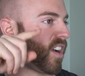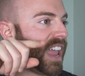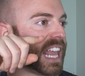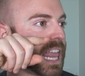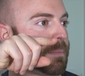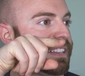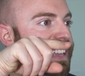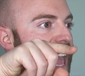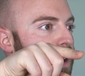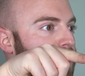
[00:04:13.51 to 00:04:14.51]
Okay, let me
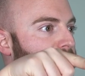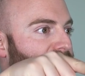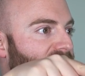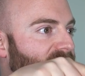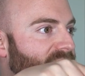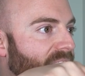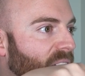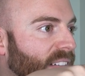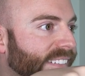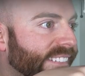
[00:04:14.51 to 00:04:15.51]
scan it with my finger now.